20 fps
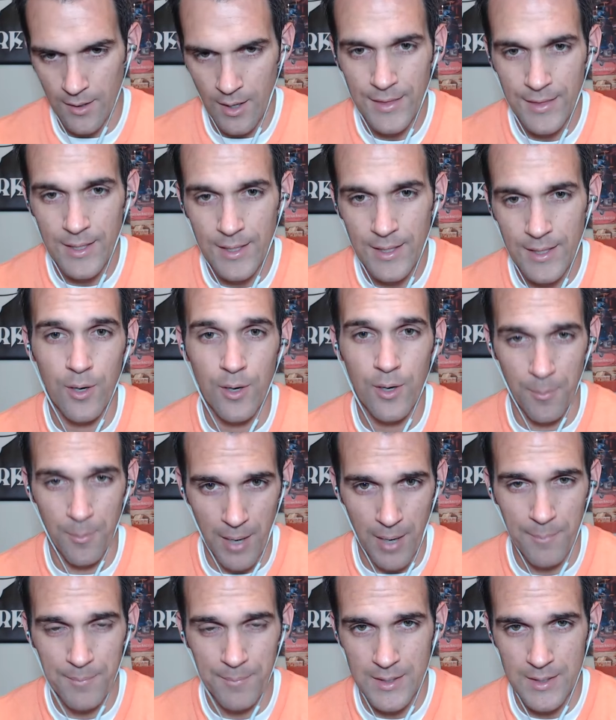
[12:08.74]
I thought they were going to
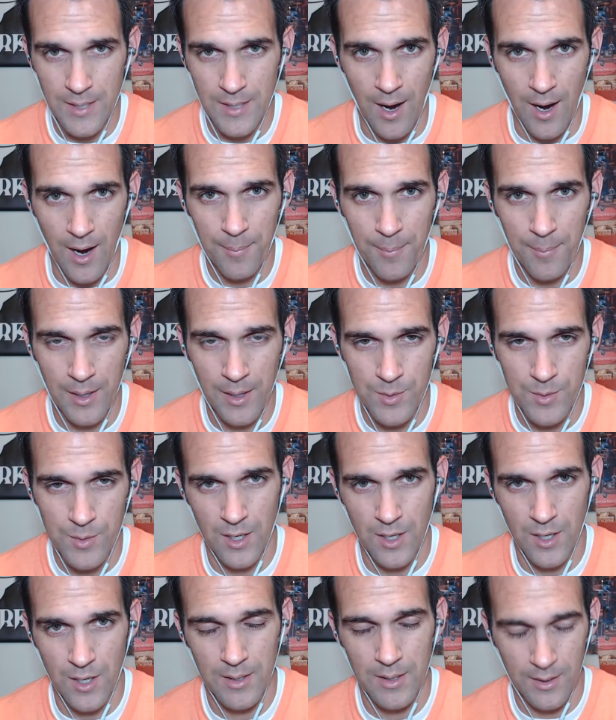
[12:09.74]
pop the top and it was
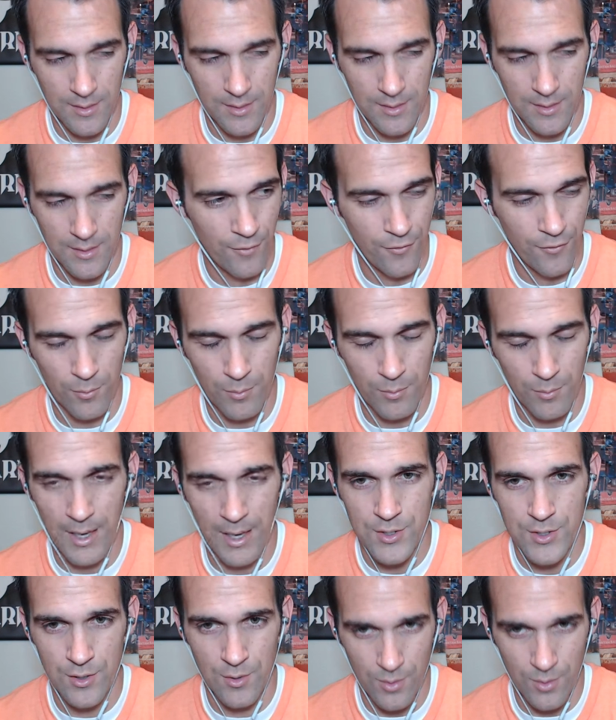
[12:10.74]
going to be like the one from
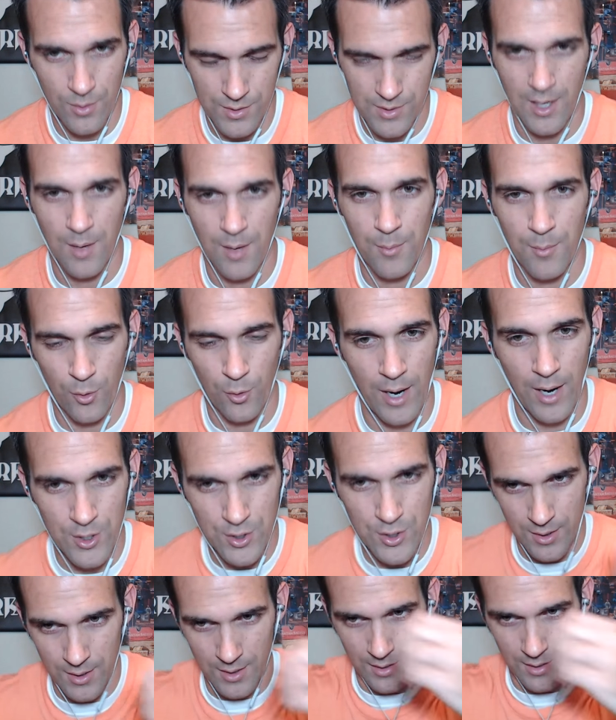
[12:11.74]
last year where there's a chemical
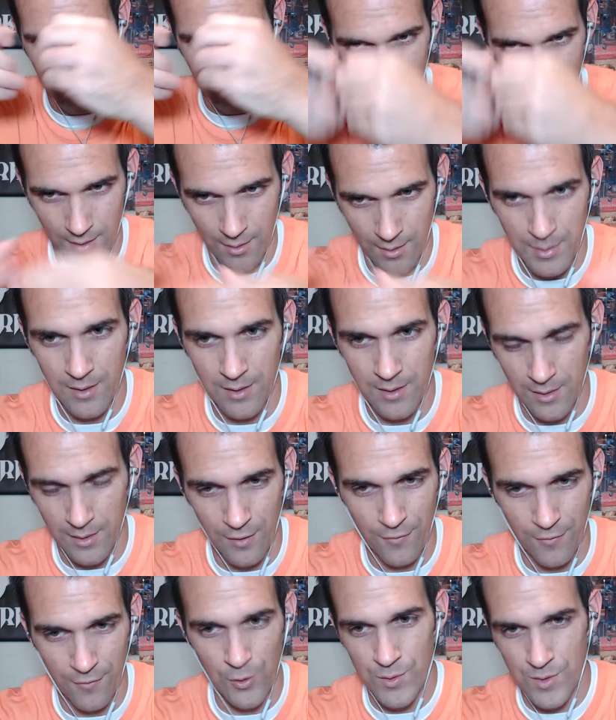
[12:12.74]
reaction and it like immediately
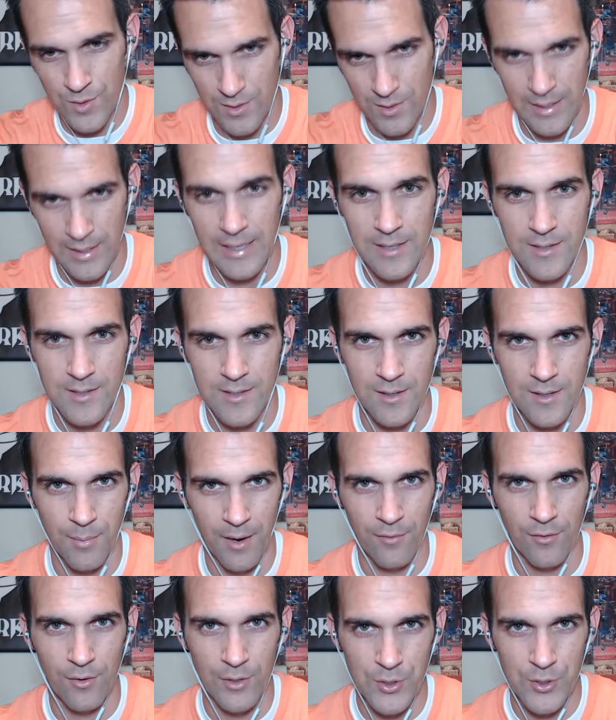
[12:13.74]
diffuses and heats the
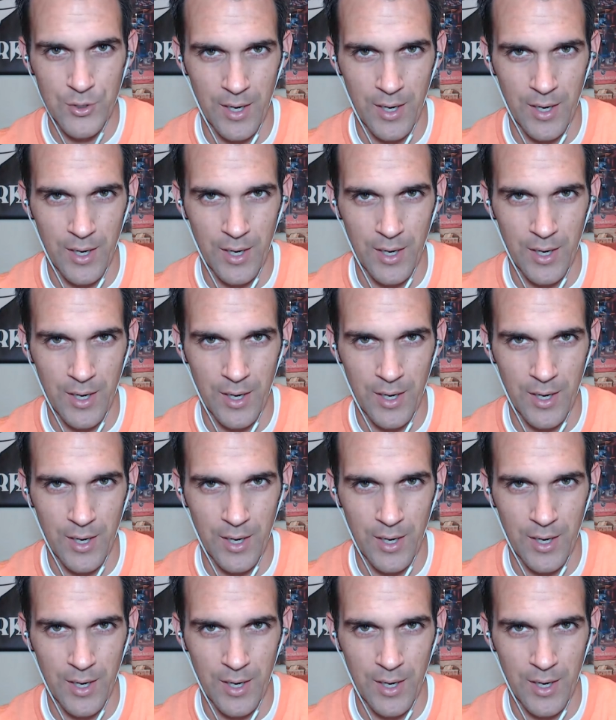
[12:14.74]
beverage,